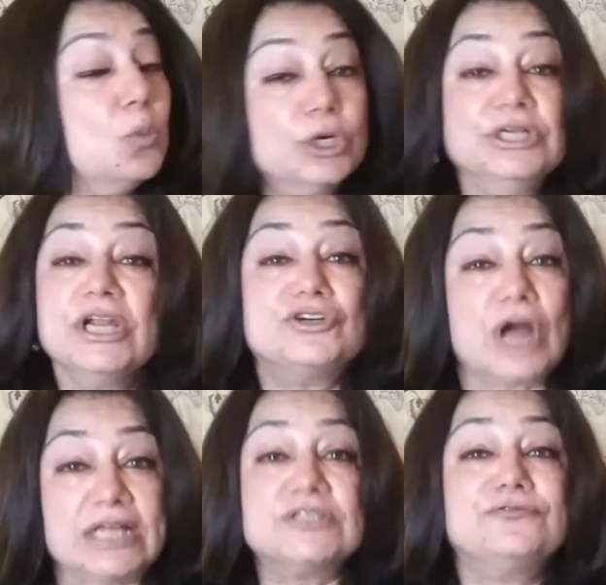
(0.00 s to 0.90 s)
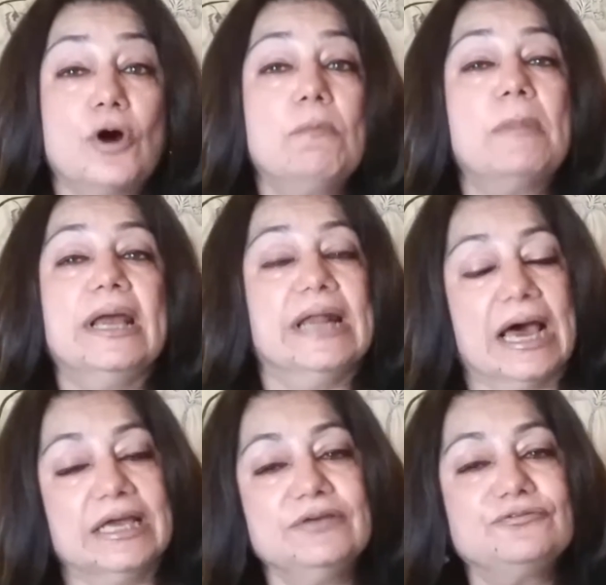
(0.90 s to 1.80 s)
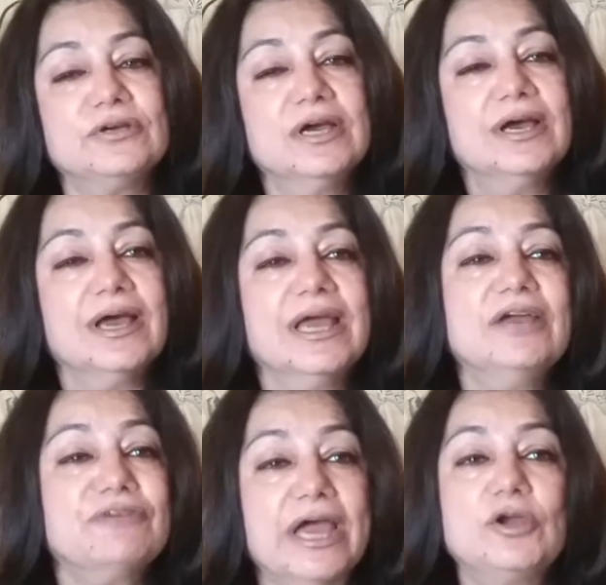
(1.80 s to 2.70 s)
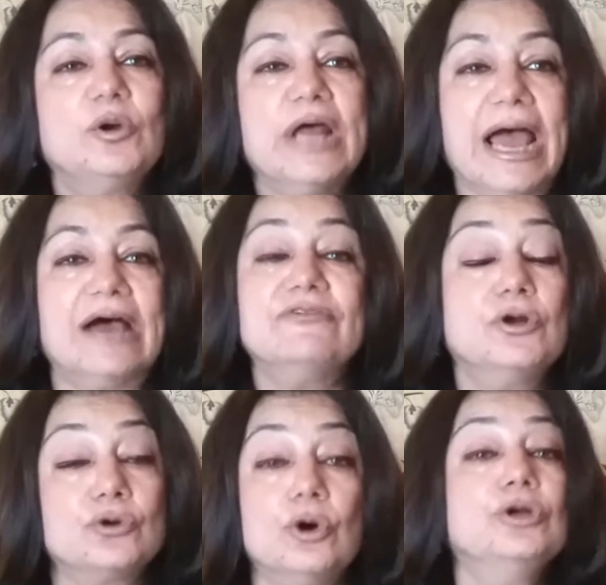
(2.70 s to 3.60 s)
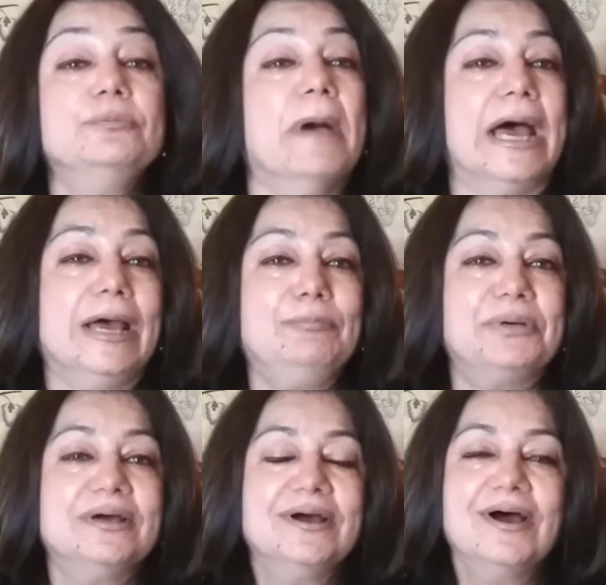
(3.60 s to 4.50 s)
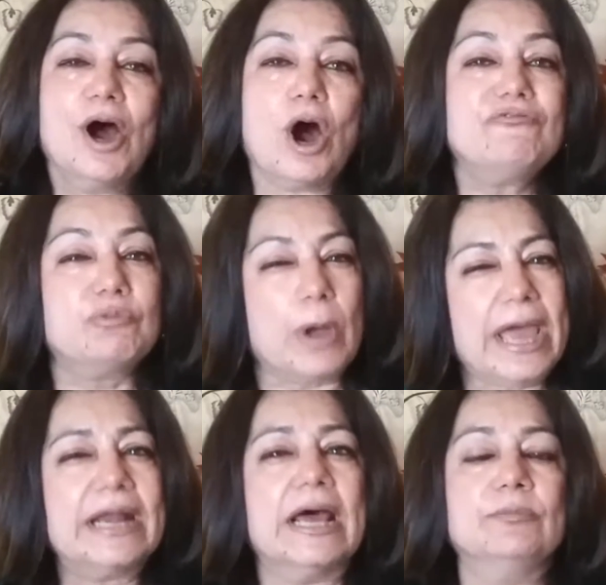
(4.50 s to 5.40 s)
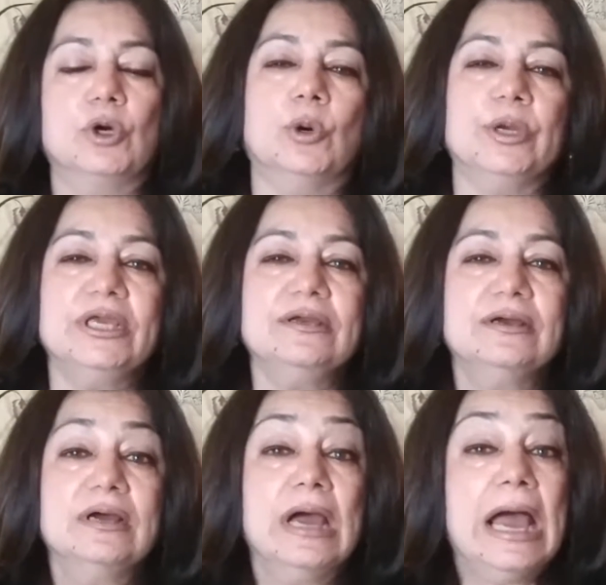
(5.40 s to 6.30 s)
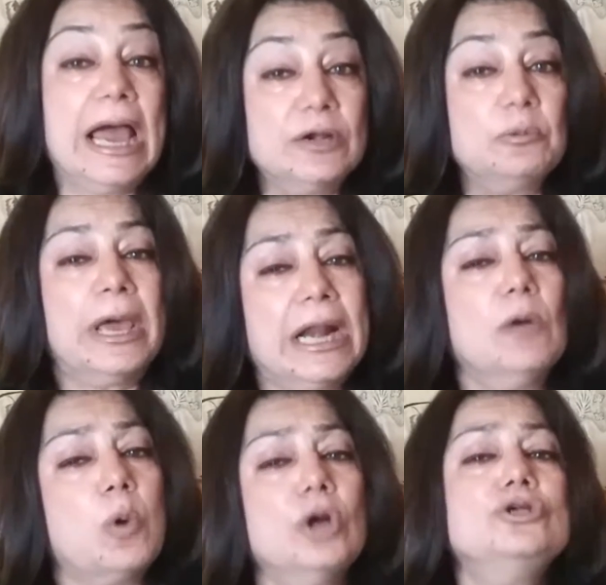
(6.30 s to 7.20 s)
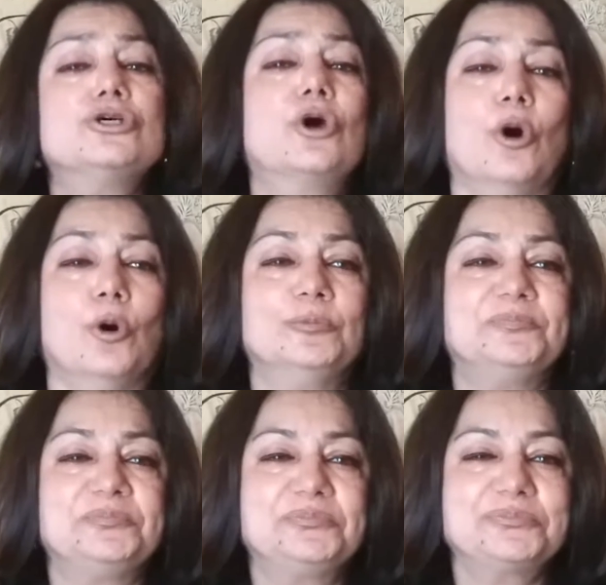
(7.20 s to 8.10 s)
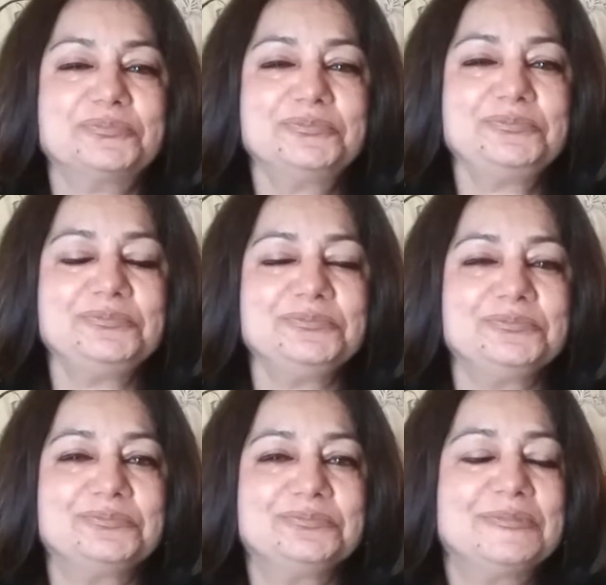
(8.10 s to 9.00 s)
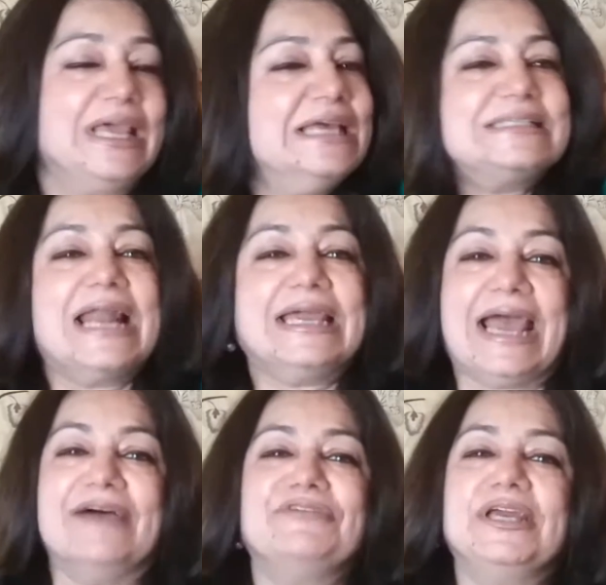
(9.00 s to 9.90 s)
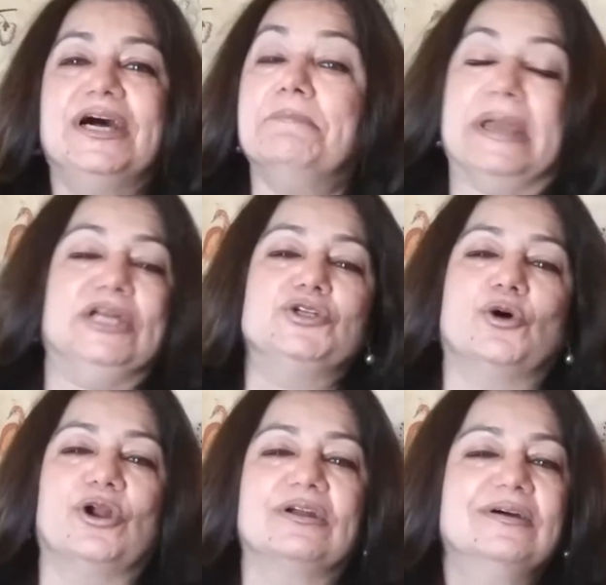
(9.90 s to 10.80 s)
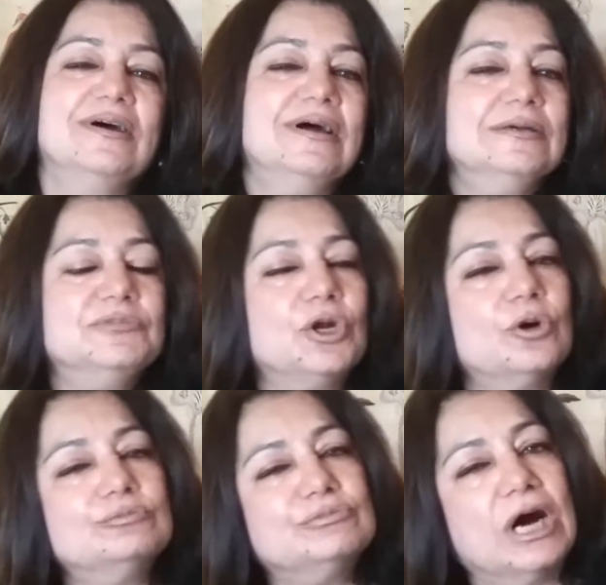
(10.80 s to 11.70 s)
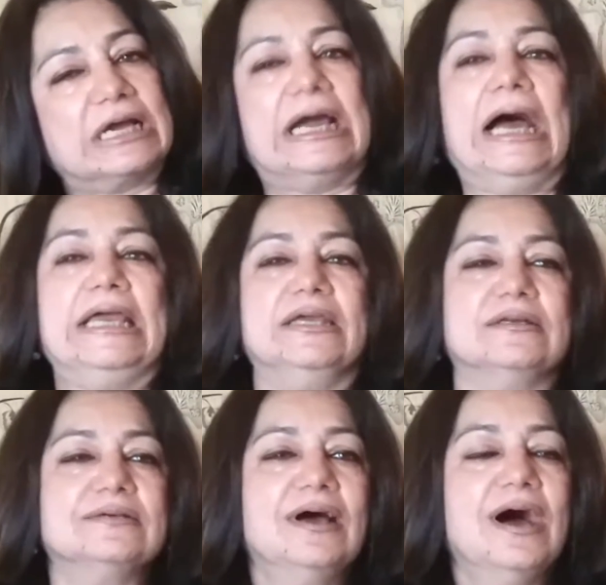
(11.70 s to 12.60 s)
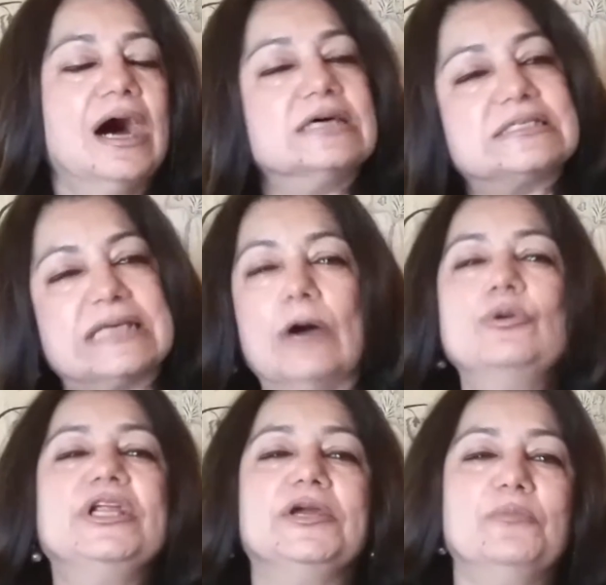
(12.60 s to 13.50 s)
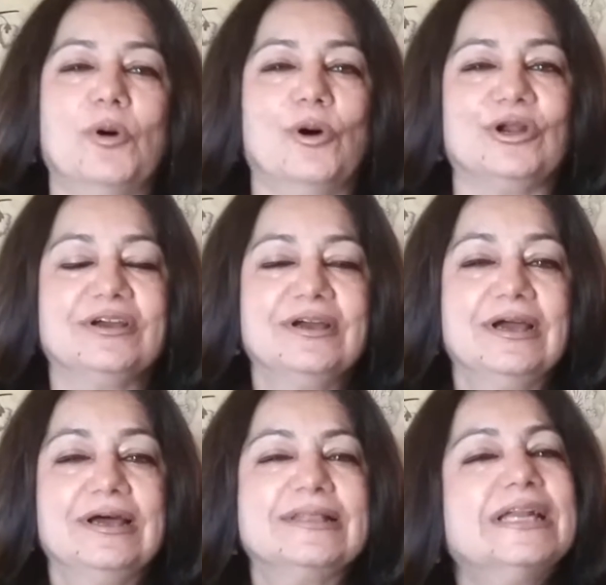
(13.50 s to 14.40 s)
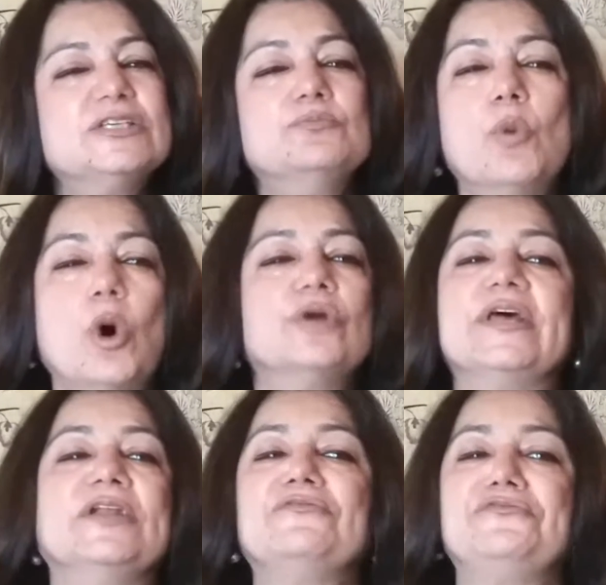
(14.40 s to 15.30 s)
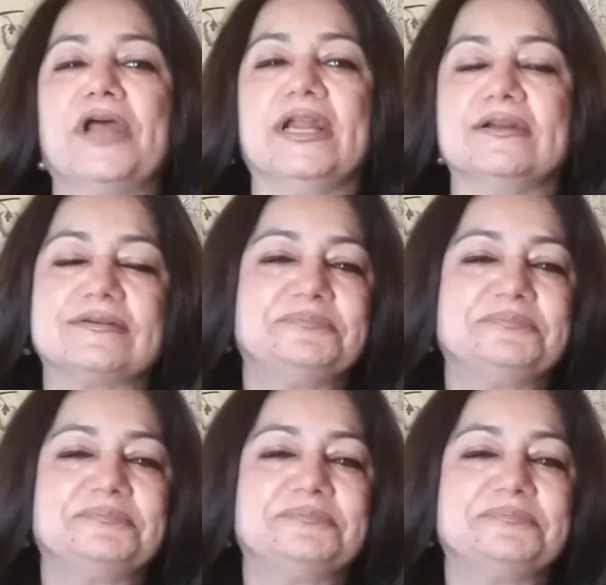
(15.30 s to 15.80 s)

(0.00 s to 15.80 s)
Wouldn't it transform my life if I could have a roadmap of where I'm going and where I want to go? It's like having a mentor, you know, a guide, a sounding board that is more than a friend.